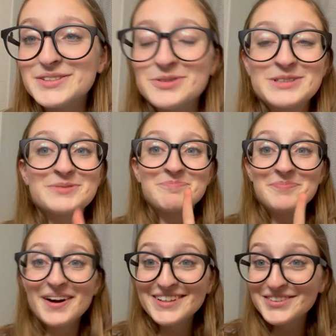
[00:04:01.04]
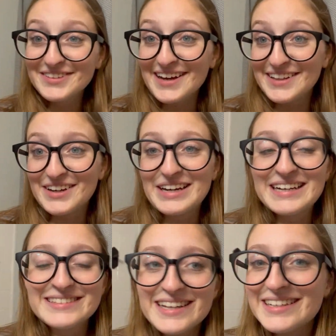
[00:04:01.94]
so it's much later.
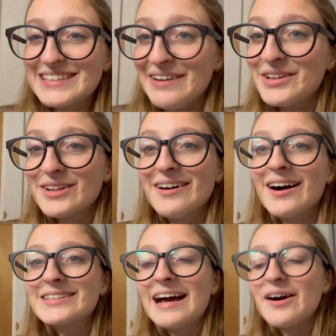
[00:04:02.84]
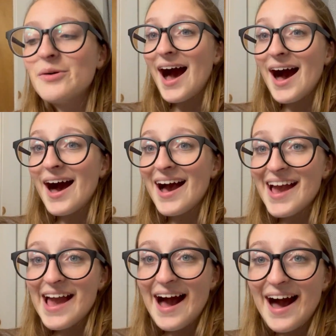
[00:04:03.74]
It's like seven o'clock now.
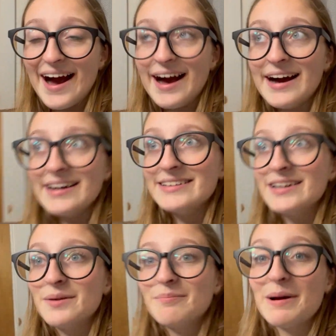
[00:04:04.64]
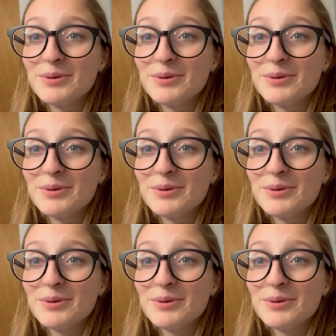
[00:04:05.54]
I had my